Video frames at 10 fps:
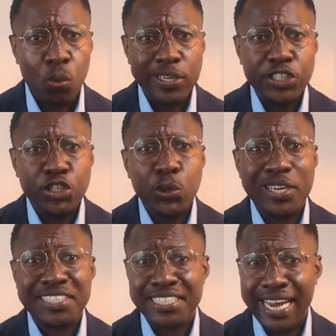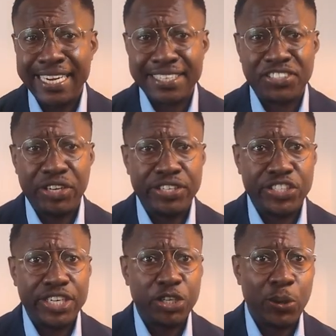When you do a side
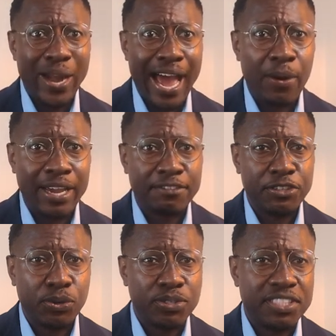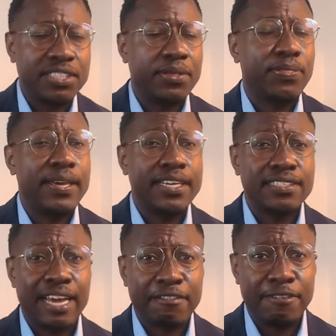extension, you now have to consider things
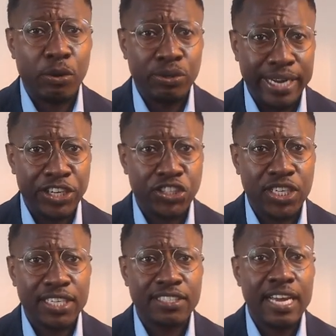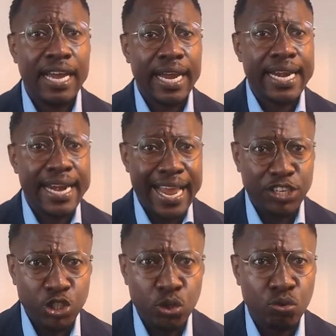like foundations and
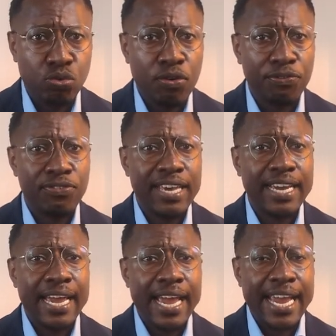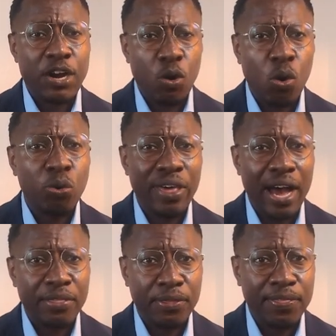new roofing and all the
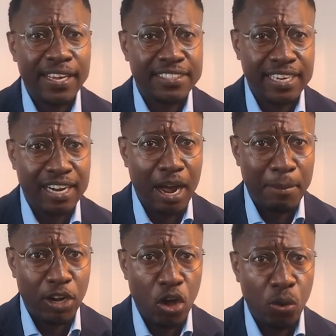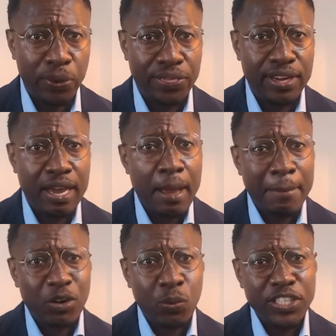other things that come along with it.
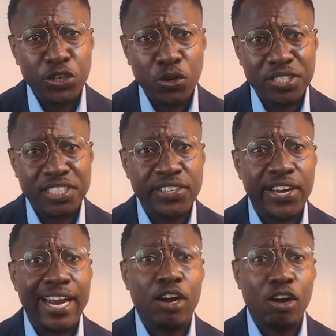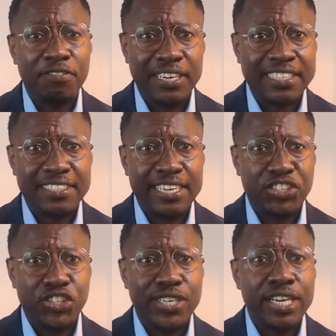But when you consider a loft
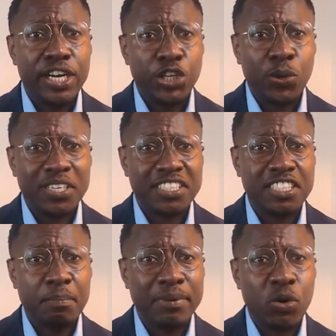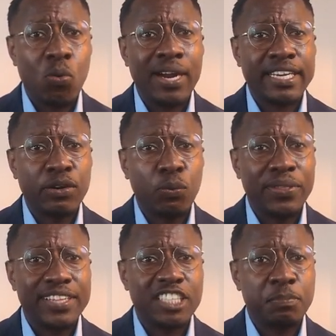extension, you are simply working
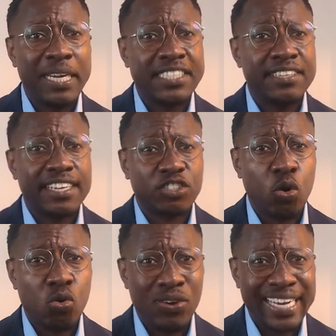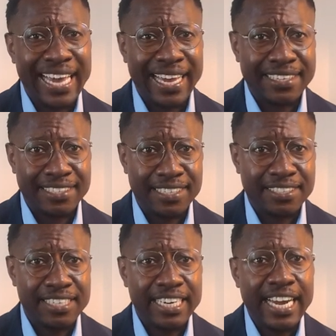with the space that's already
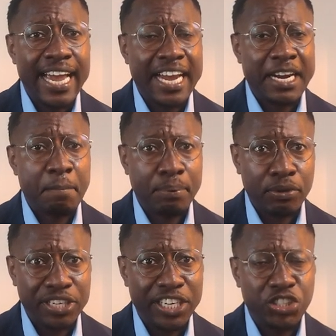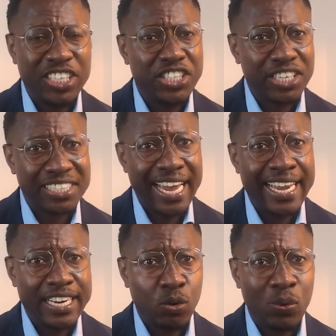existing and potentially just
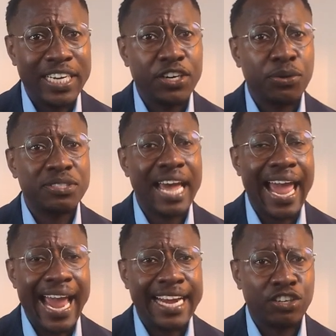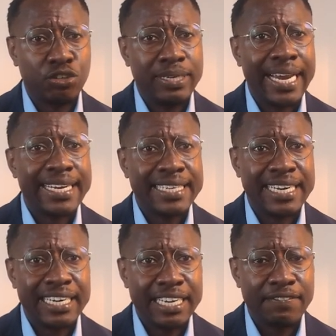adding windows and creating a
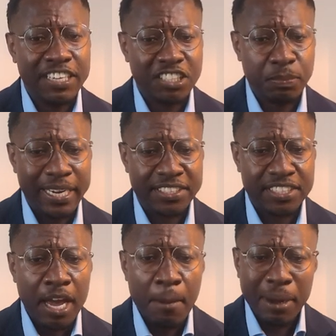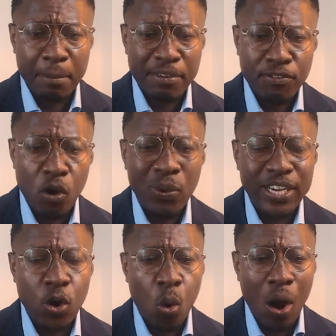living space. But before we
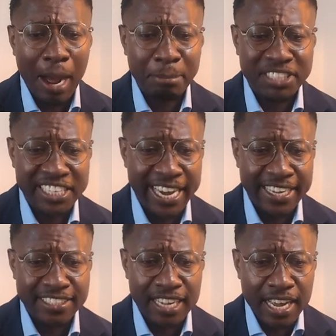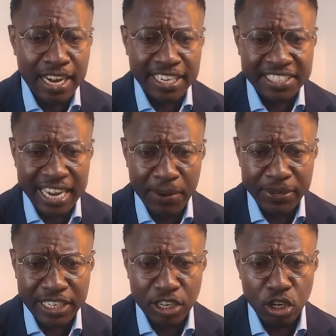go upstairs, let's
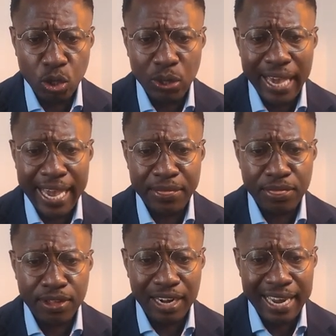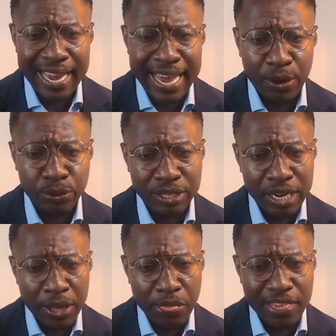currently look at the layout
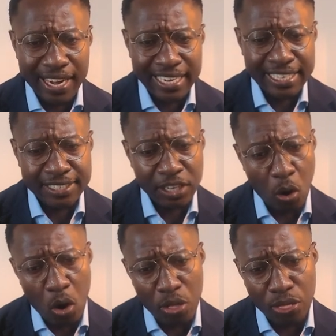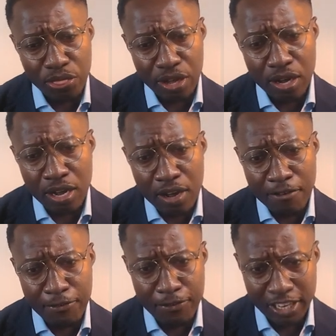that is on the
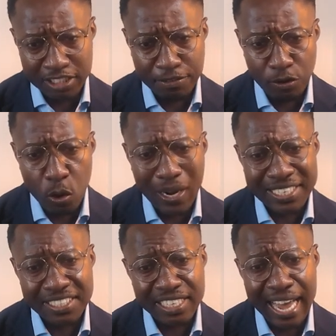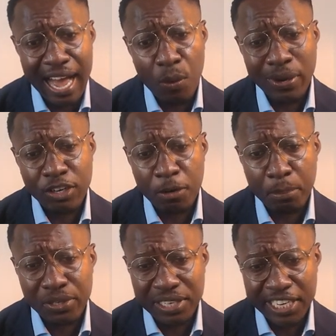first floor and see how we could
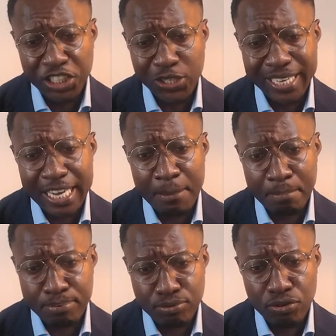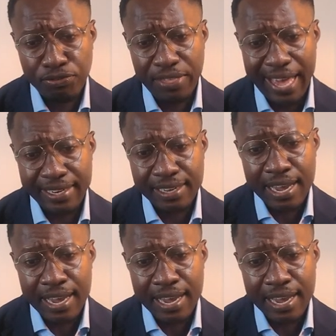potentially improve that.